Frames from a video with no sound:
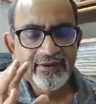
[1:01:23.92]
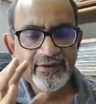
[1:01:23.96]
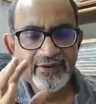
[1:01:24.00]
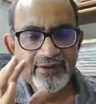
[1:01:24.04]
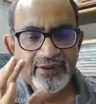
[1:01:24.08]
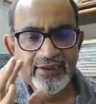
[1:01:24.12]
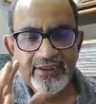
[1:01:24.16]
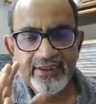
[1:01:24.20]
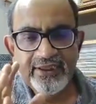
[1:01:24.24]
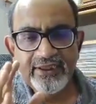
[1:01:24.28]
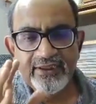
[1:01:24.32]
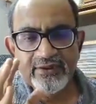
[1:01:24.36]

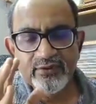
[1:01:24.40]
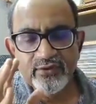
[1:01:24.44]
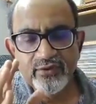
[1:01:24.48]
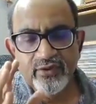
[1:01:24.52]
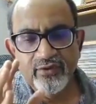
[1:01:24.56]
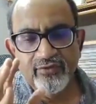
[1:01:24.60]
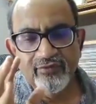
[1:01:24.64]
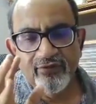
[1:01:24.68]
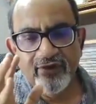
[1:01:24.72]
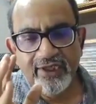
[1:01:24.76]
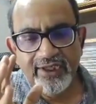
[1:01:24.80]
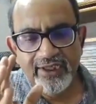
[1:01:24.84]
to
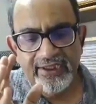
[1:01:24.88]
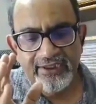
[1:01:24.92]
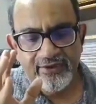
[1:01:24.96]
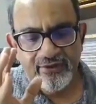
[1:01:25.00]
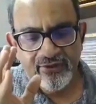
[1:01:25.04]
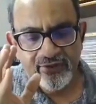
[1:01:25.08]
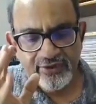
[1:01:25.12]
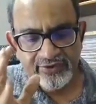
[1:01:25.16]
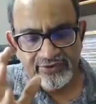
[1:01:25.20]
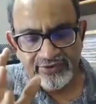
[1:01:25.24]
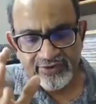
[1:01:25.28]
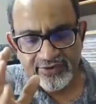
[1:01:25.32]
avoid
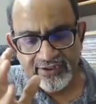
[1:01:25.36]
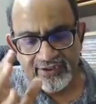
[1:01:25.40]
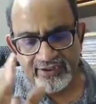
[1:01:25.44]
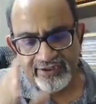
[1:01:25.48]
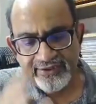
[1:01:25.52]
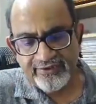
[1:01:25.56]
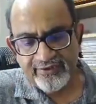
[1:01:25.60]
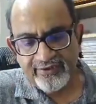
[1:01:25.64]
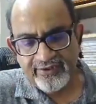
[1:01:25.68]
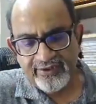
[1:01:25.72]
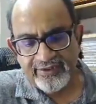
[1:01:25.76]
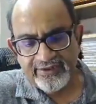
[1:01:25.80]
urethral
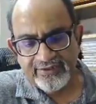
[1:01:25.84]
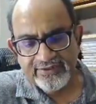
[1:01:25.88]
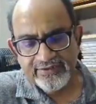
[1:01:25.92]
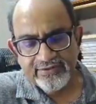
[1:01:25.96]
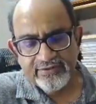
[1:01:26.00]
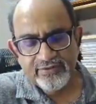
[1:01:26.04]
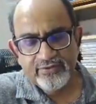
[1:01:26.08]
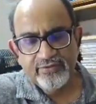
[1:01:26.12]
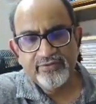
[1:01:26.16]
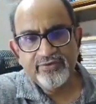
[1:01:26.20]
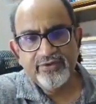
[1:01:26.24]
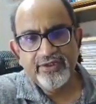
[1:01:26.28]
injuries,
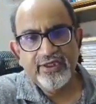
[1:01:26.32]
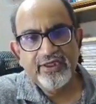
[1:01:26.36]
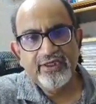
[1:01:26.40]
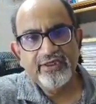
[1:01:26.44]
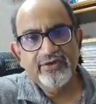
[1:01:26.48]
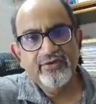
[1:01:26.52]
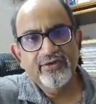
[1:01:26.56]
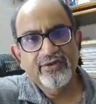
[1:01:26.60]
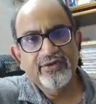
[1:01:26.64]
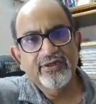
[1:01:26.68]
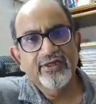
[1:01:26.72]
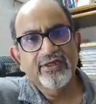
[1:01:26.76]
to train
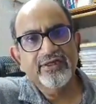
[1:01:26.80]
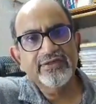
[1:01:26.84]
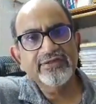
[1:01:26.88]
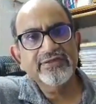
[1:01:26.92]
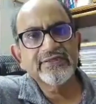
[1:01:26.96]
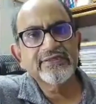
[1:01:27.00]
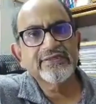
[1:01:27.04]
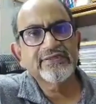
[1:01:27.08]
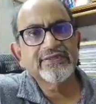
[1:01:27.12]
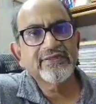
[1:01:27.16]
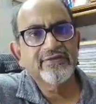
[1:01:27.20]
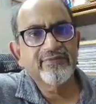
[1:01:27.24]
your
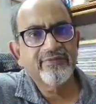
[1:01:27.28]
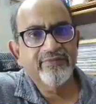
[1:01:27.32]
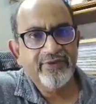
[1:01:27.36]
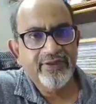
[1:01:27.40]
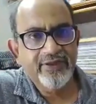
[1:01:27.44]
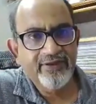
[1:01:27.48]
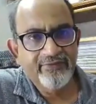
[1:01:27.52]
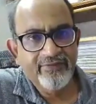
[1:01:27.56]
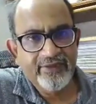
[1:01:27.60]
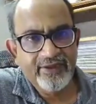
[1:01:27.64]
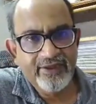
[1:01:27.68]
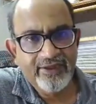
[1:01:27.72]
nurses and
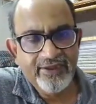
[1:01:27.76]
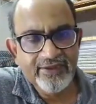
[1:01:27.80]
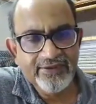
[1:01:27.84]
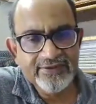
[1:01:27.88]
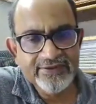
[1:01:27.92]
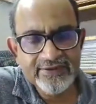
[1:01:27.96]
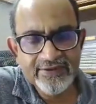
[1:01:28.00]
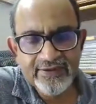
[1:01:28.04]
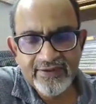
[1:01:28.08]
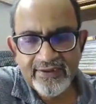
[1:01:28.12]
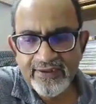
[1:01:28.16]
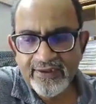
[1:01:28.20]

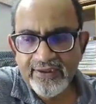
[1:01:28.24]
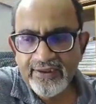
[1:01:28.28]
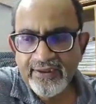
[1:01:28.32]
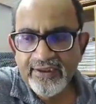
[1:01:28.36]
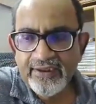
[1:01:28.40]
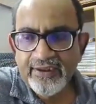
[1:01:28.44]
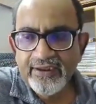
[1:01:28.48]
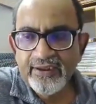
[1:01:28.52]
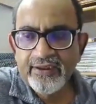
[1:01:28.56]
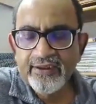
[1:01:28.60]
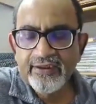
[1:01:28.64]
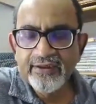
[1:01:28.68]
paramedics
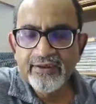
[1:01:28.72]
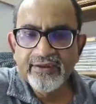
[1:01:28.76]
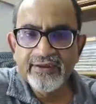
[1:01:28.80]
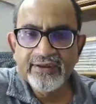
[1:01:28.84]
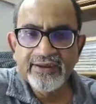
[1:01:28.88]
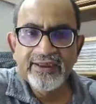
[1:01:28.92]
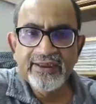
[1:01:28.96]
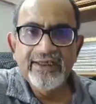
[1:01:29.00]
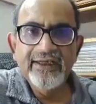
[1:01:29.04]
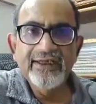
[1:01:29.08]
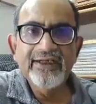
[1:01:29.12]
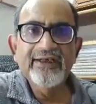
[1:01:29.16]

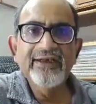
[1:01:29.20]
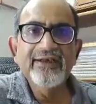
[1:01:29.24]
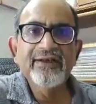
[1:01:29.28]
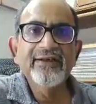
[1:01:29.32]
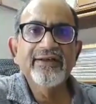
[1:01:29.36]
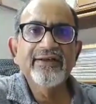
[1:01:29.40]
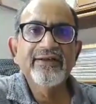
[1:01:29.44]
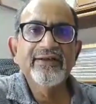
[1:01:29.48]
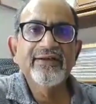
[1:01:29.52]
till